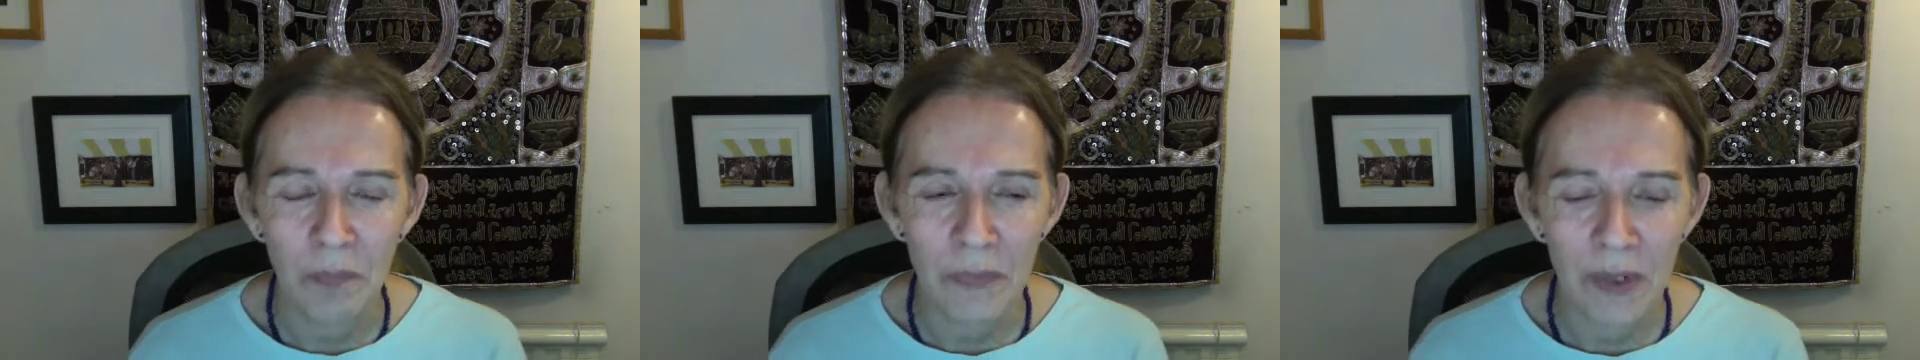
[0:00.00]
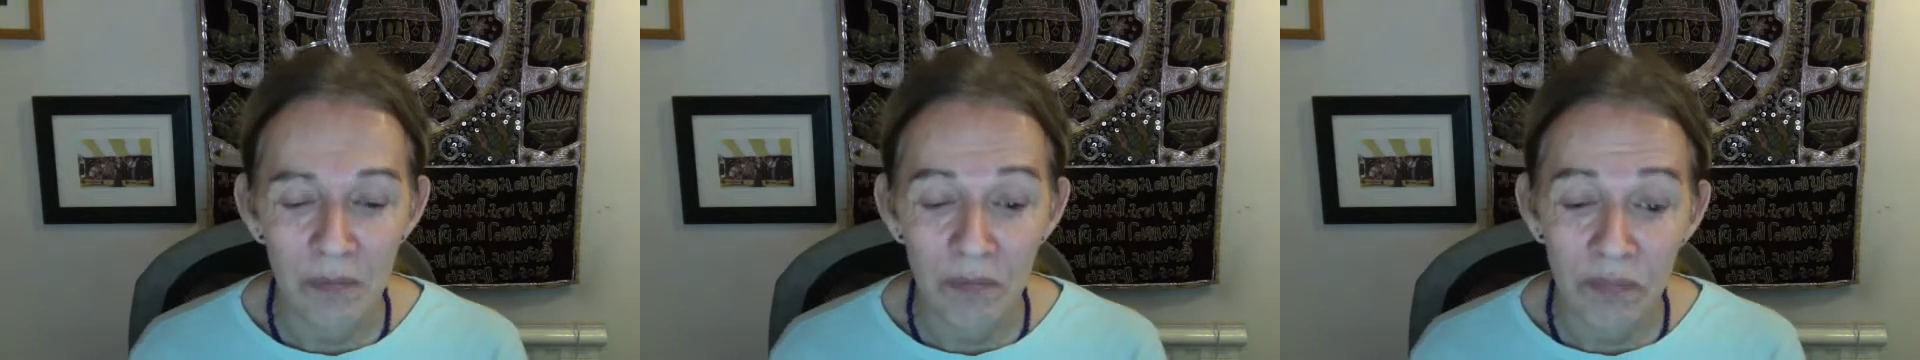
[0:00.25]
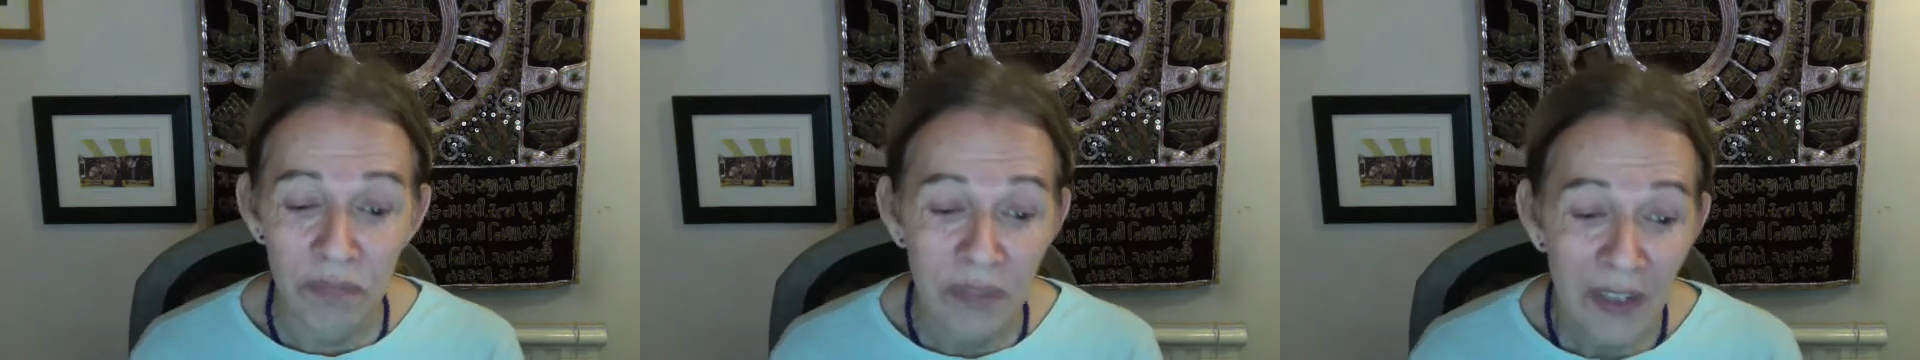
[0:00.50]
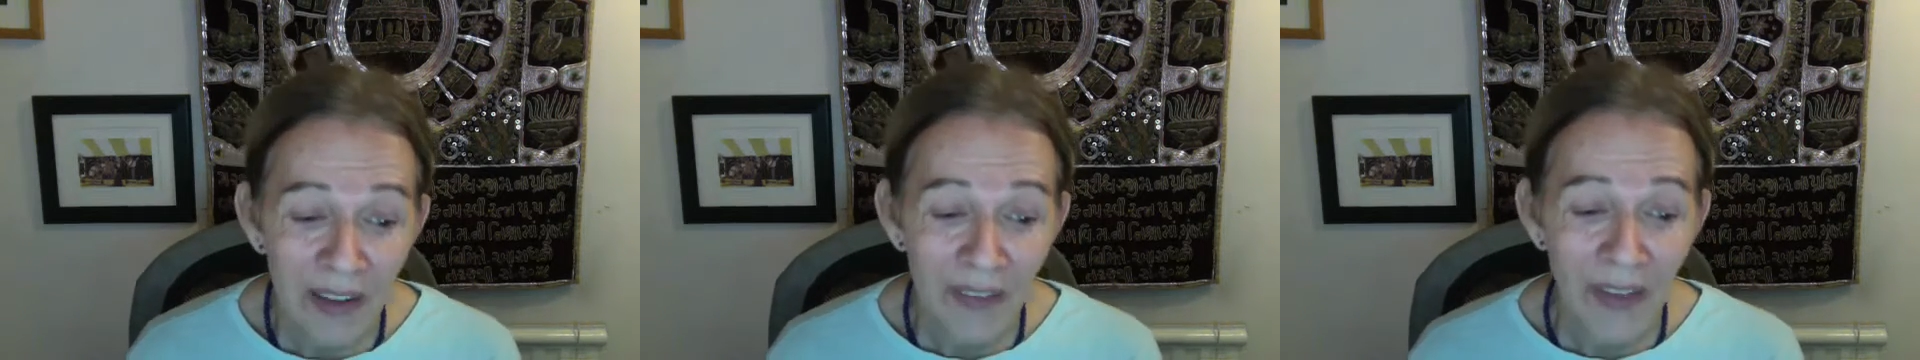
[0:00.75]
And
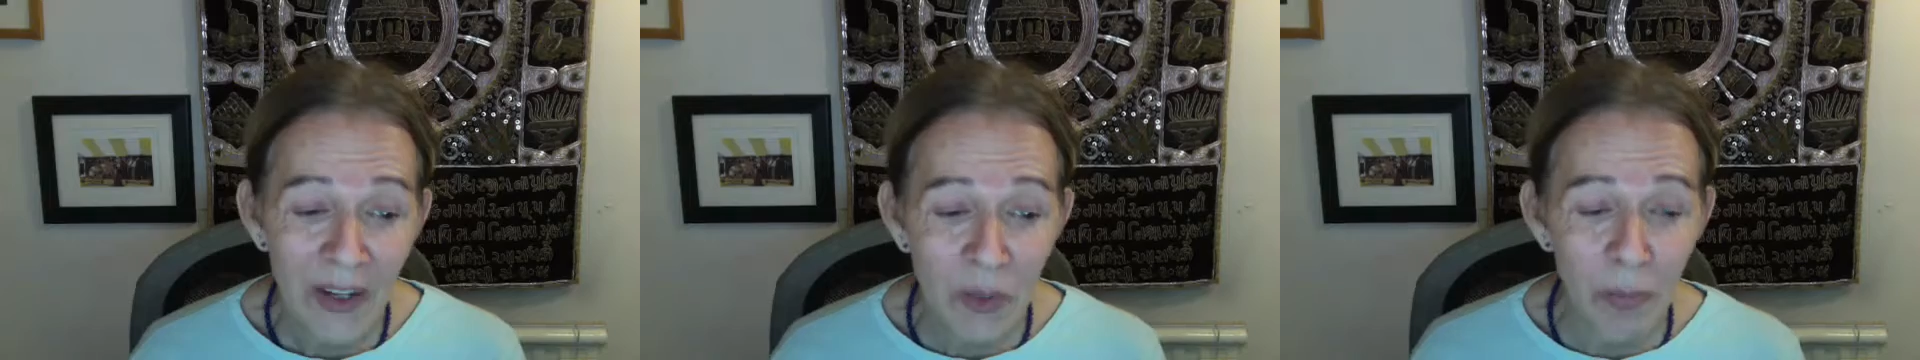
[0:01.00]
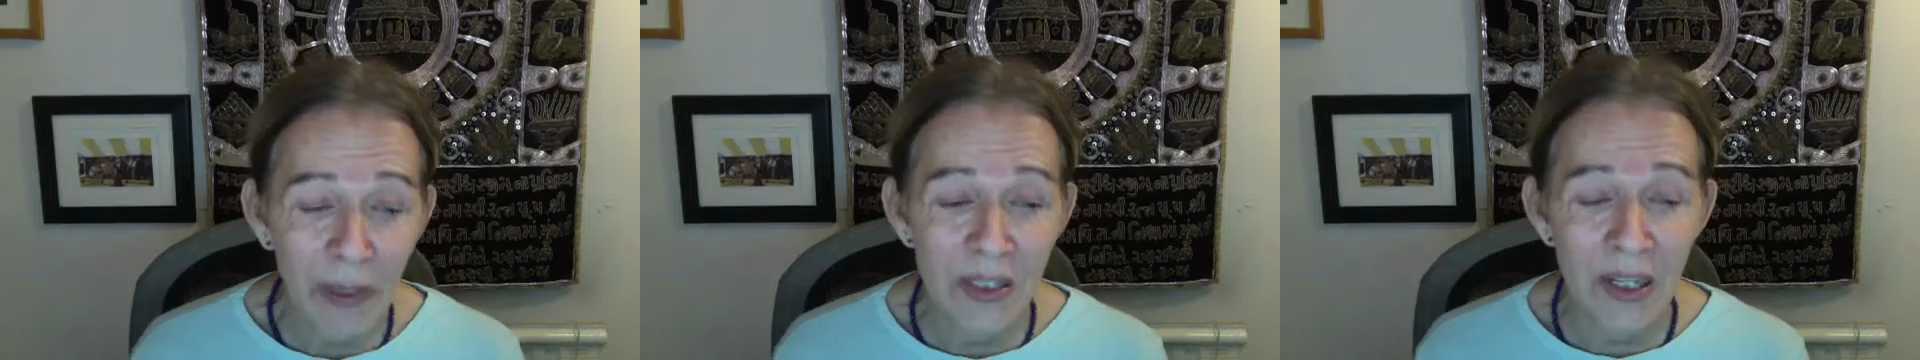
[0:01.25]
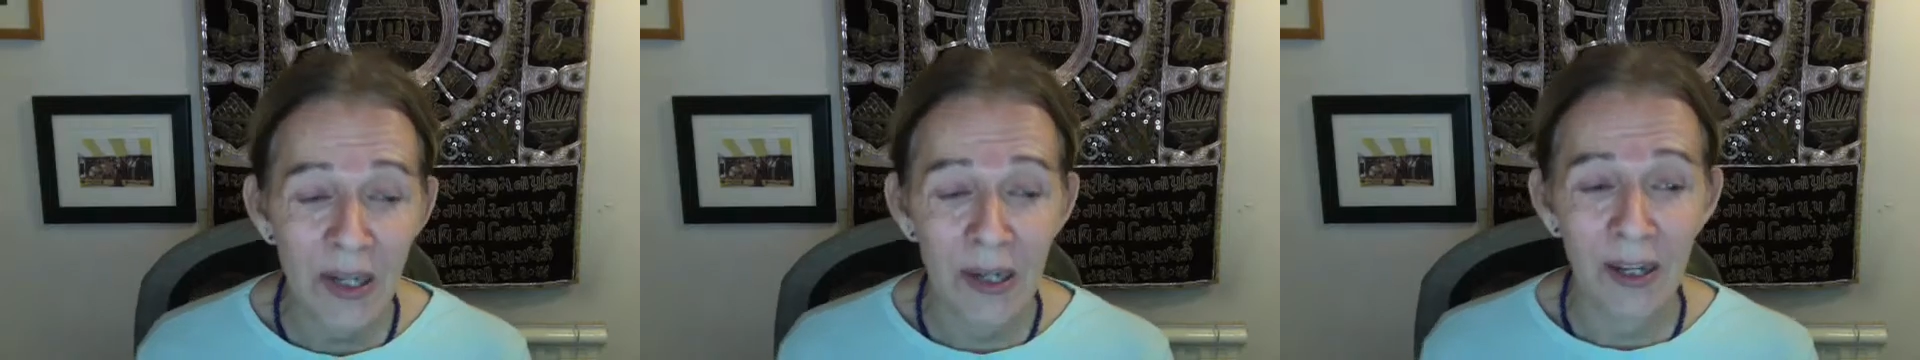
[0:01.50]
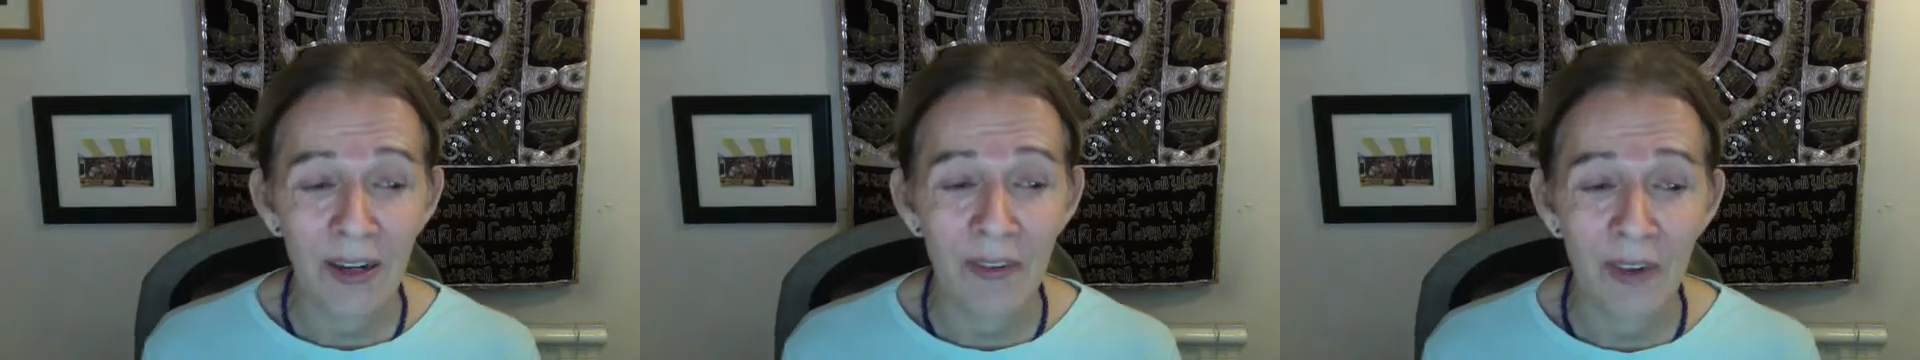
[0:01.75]
that's basically
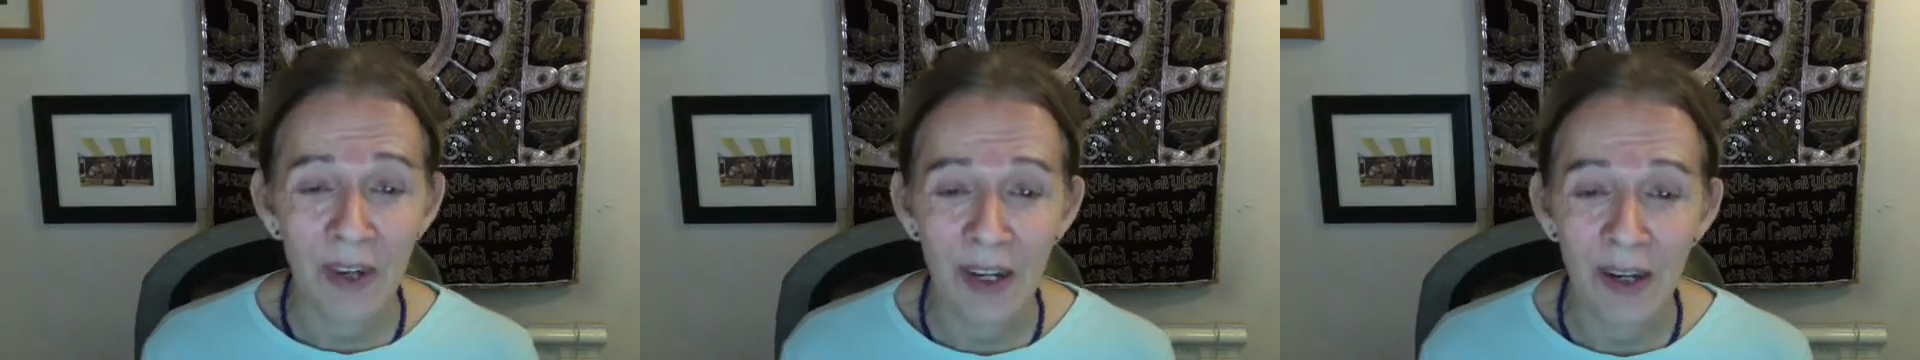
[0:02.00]
it, really.